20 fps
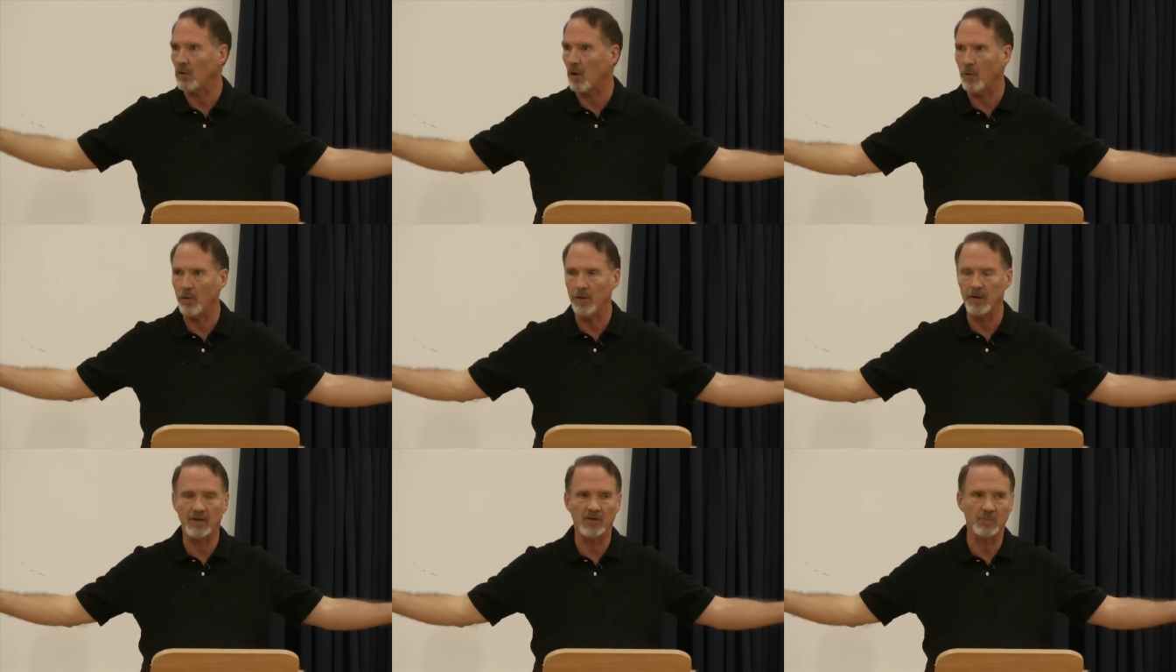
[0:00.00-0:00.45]

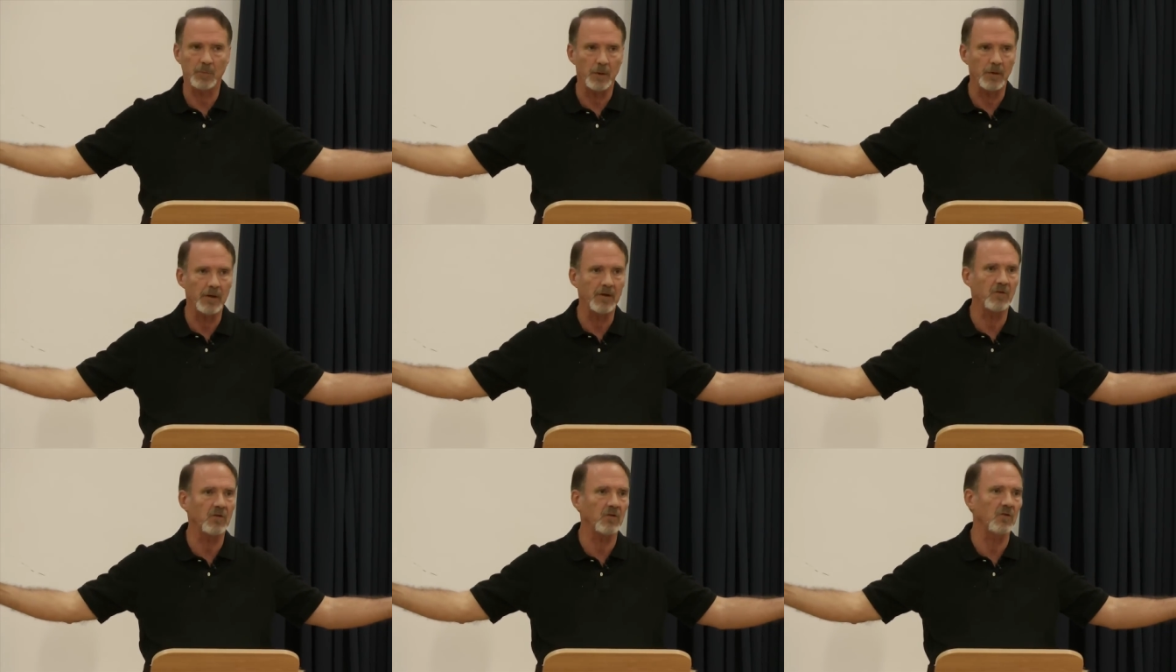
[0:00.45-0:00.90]
All the
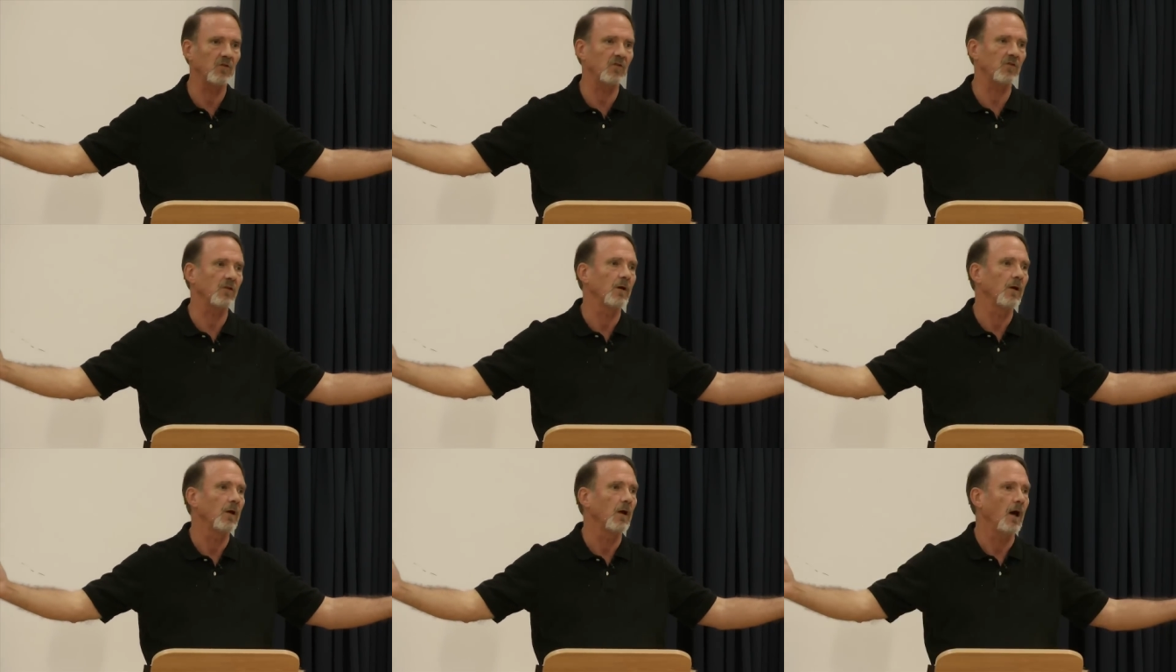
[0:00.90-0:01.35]

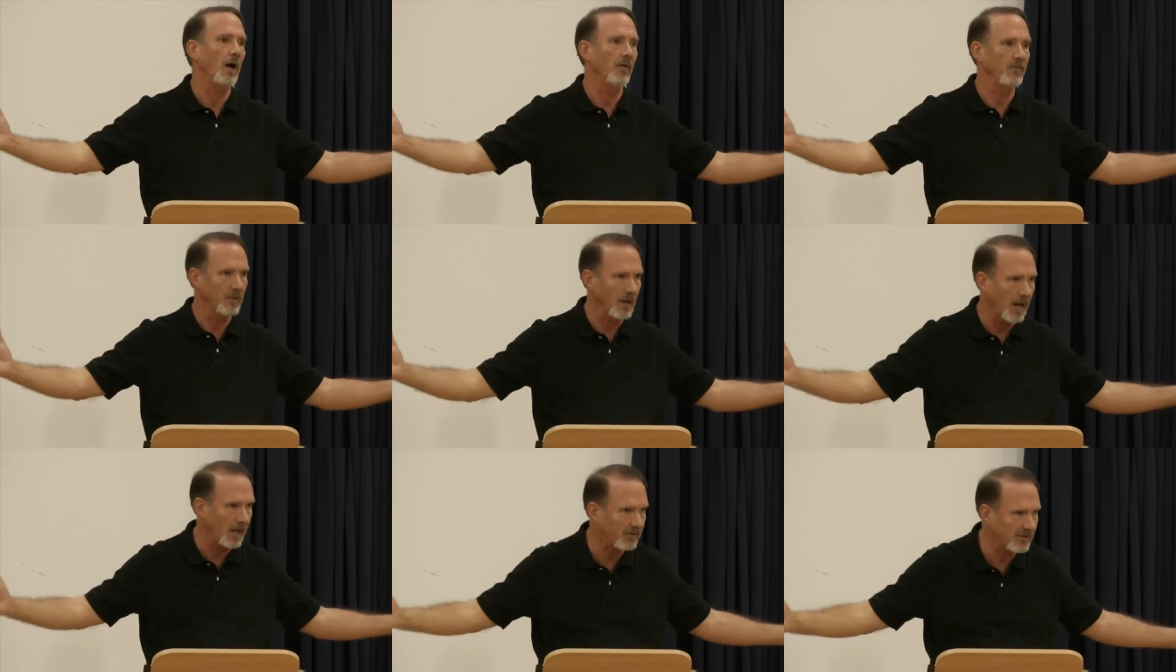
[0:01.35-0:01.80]
experiences
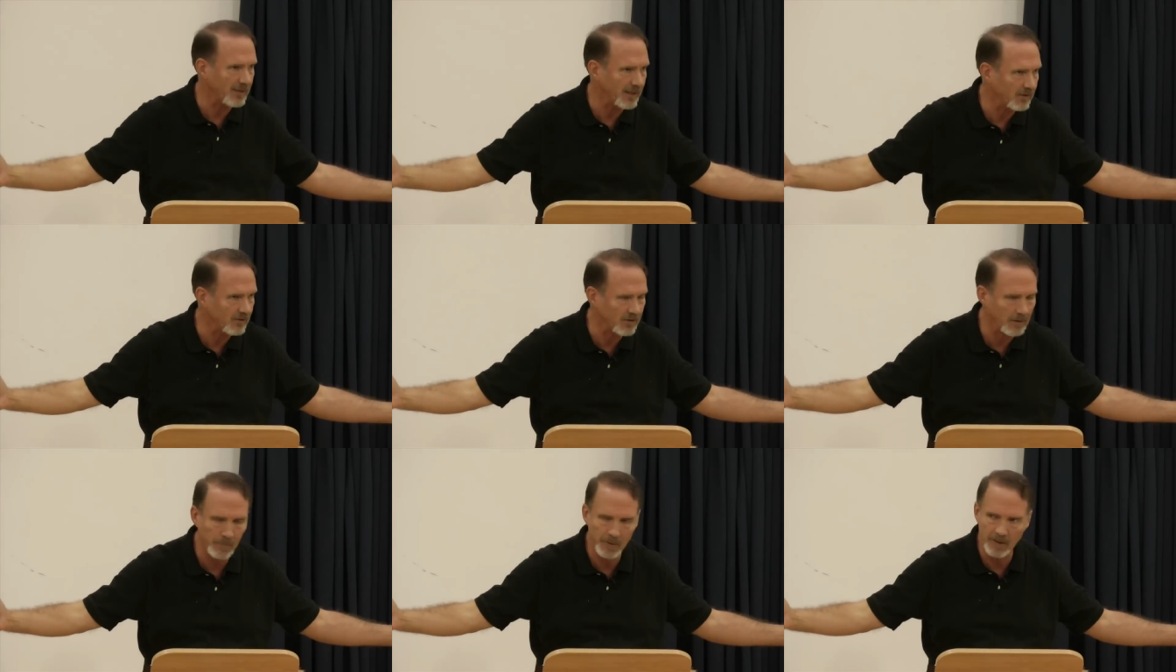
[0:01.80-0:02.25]
of not
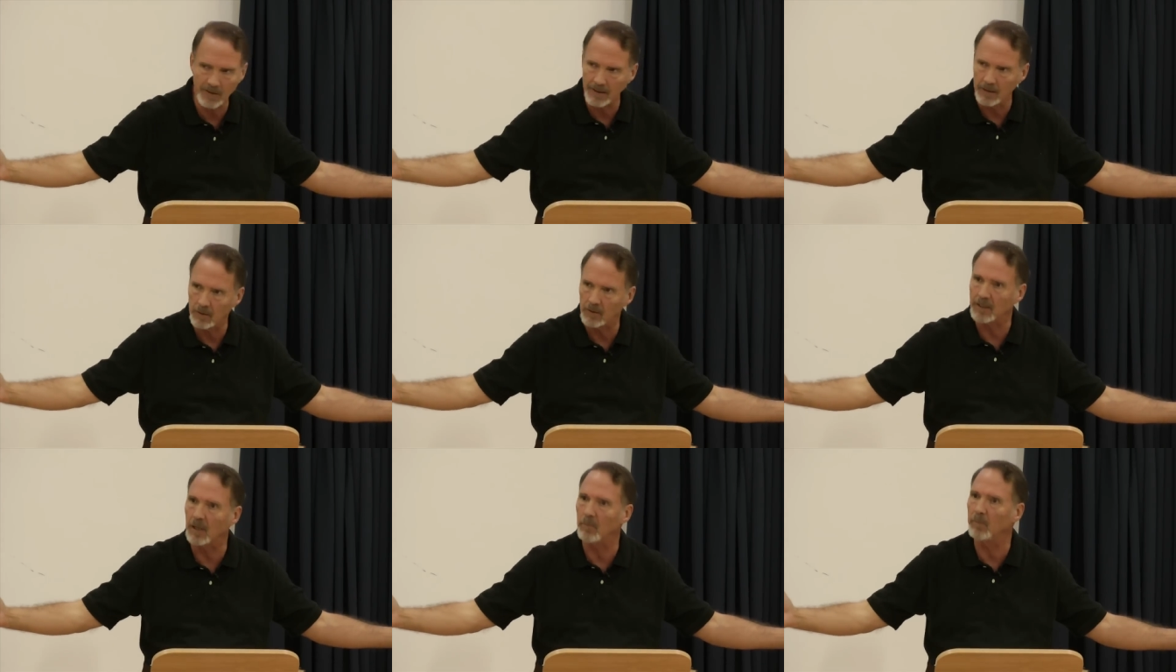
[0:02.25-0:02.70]
seeing someone
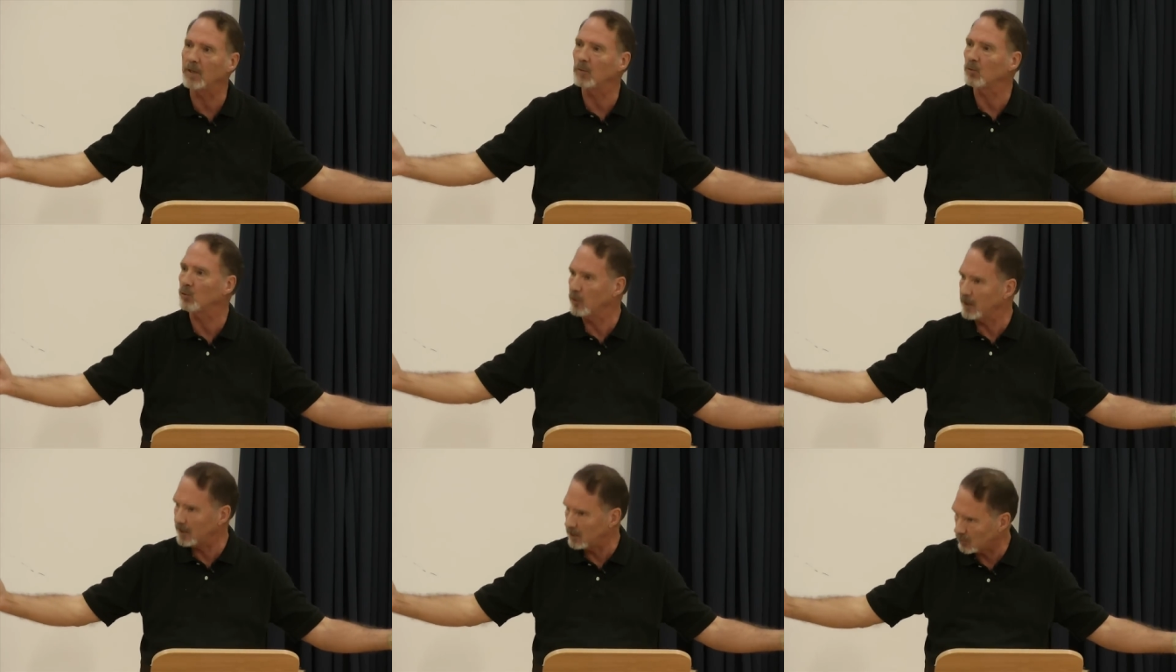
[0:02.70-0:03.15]
healed can be
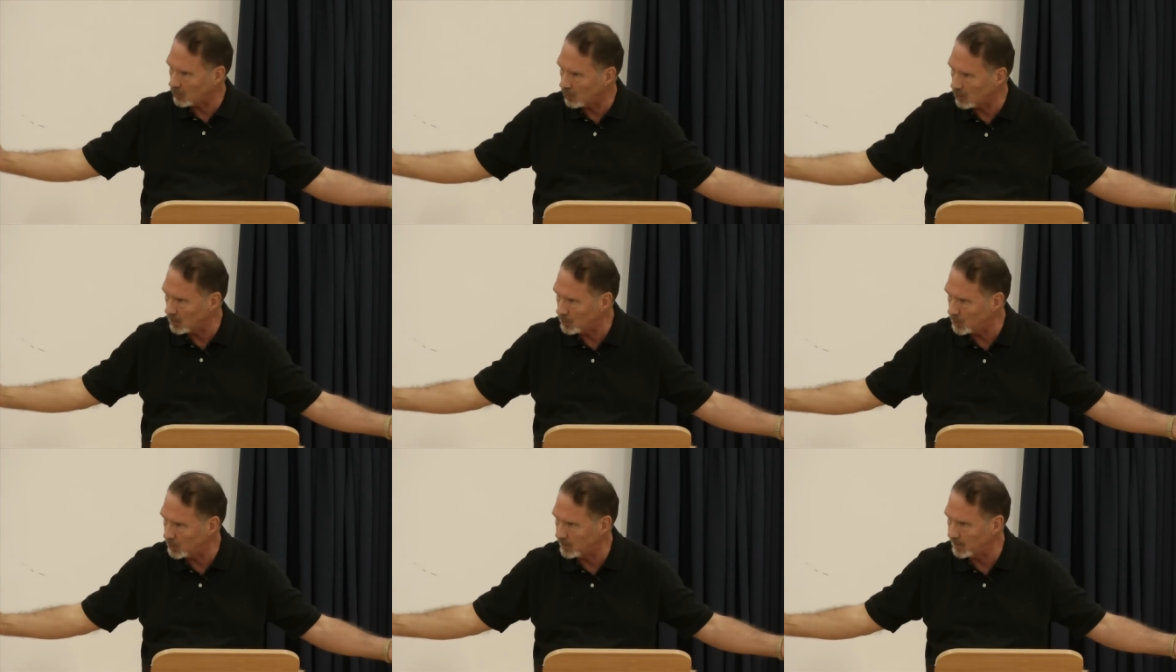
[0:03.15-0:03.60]

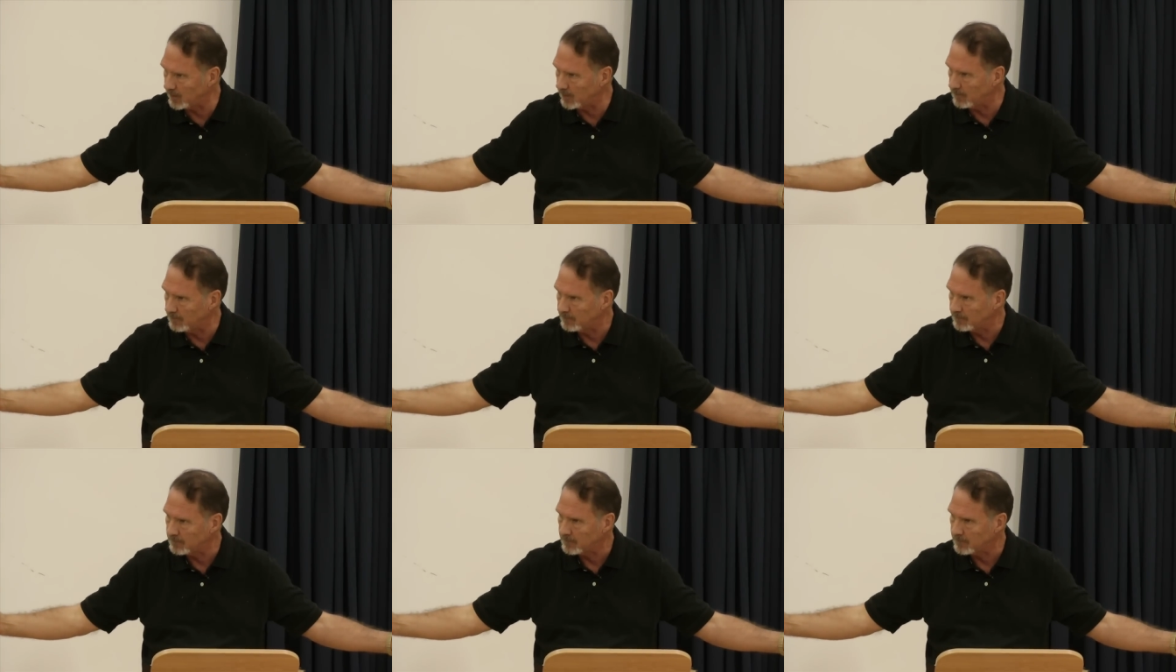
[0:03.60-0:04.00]
reinterpreted.